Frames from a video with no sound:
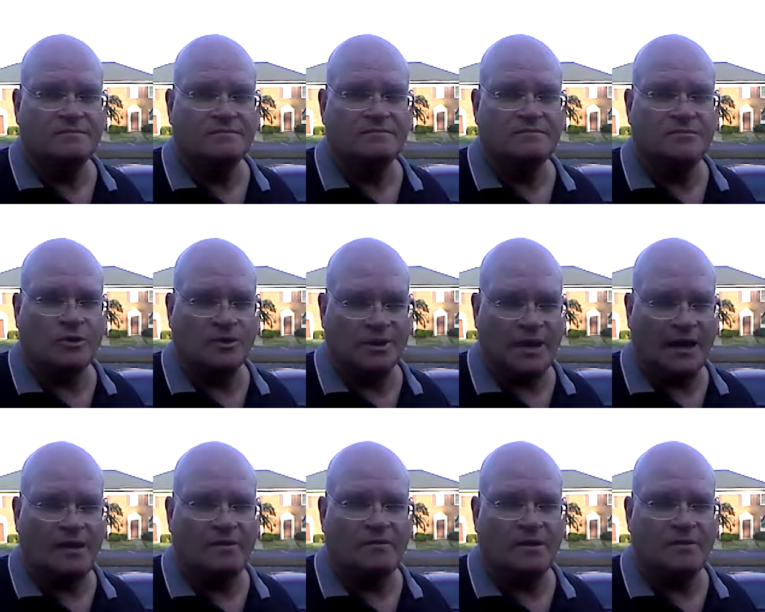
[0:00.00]

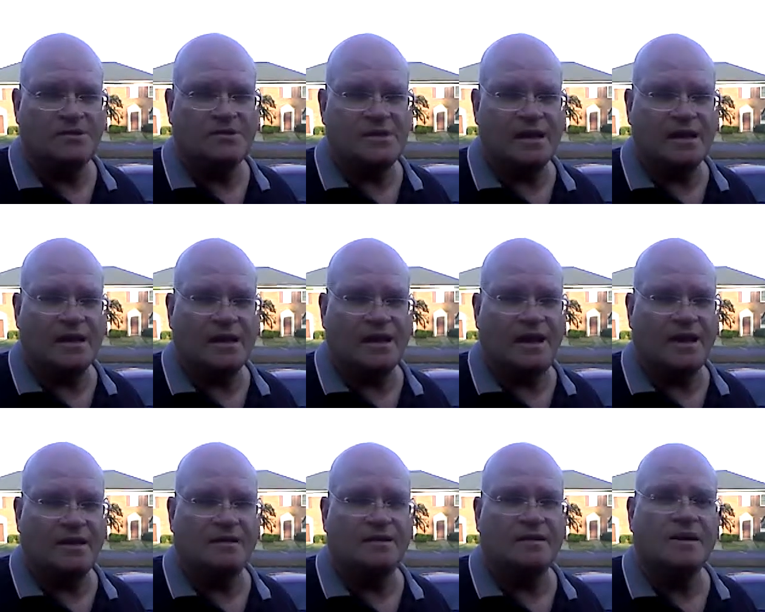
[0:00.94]
Okay, let me say that again.
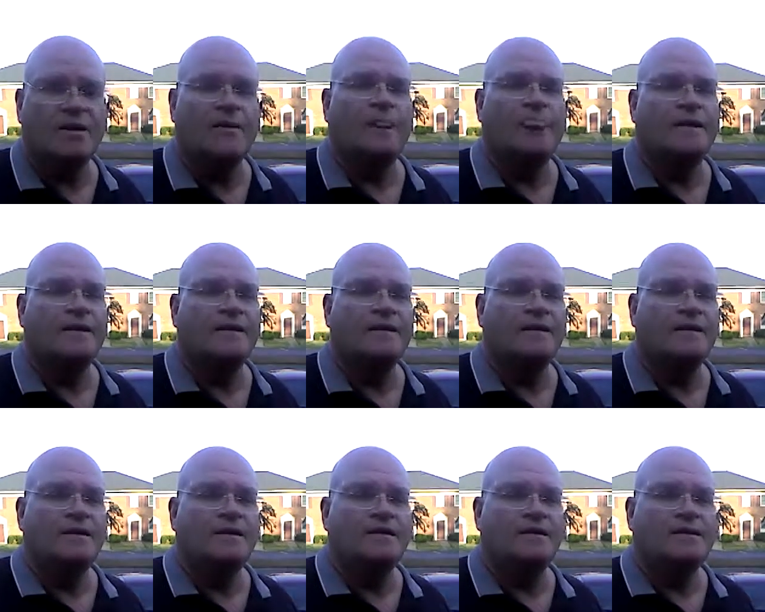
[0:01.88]

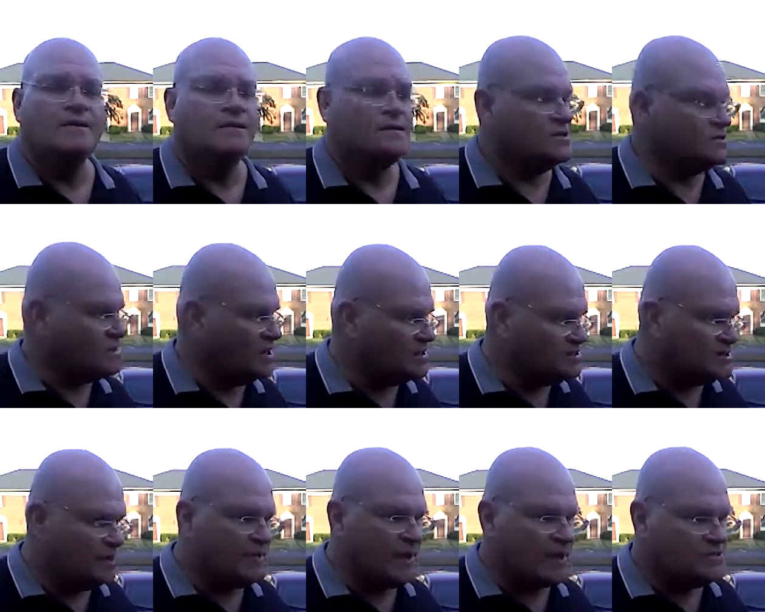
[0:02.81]
Just say
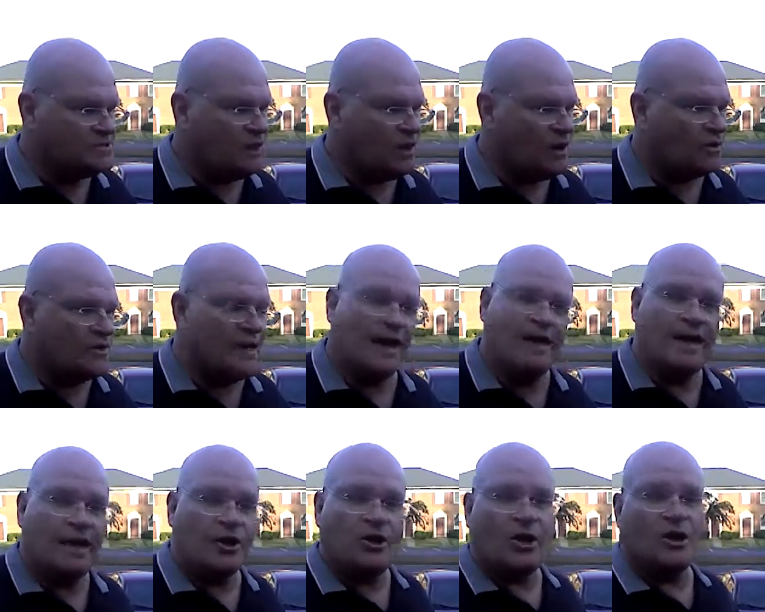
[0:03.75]
somebody said, okay,
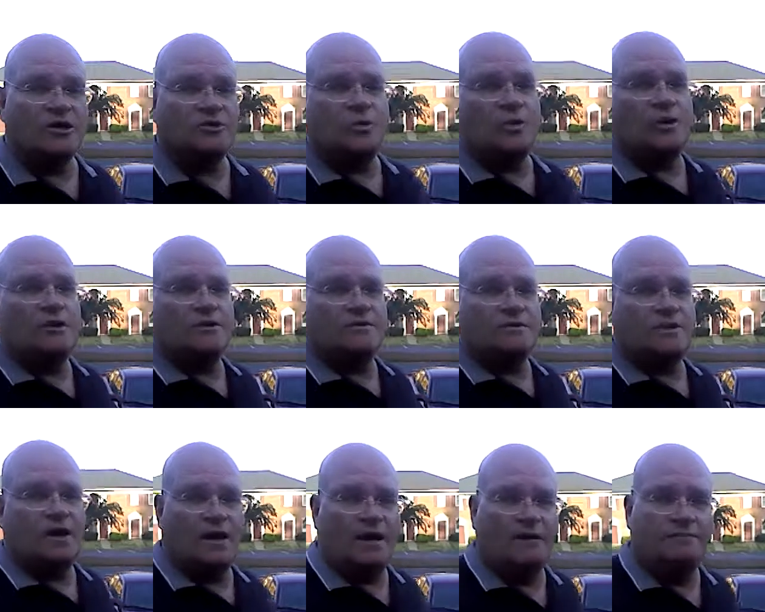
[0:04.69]
that car's worth
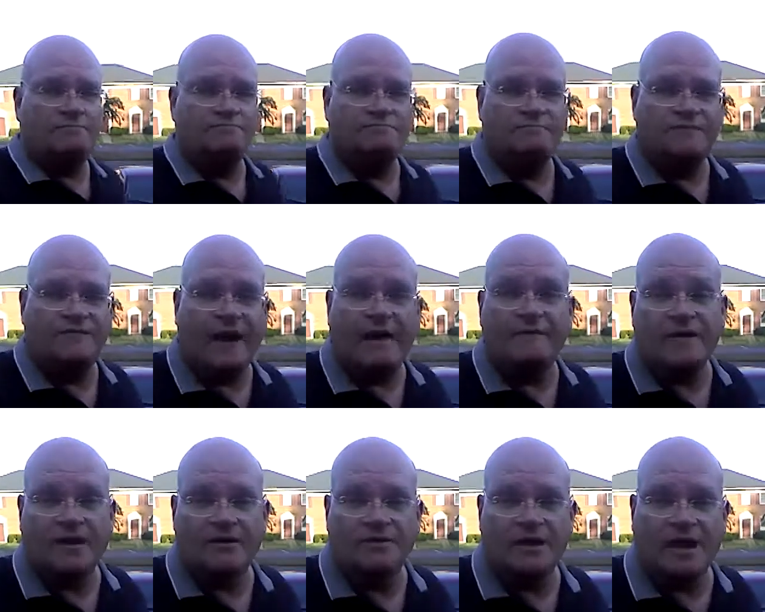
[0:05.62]

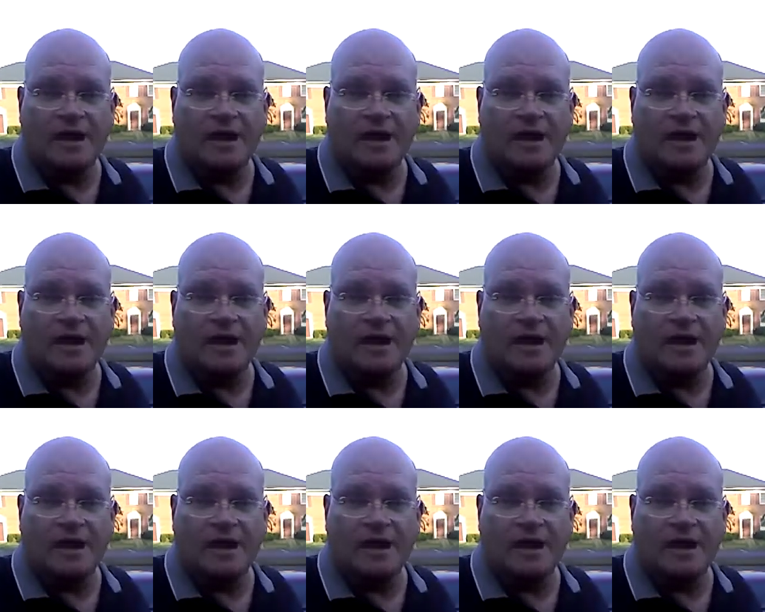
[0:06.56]
$5,000.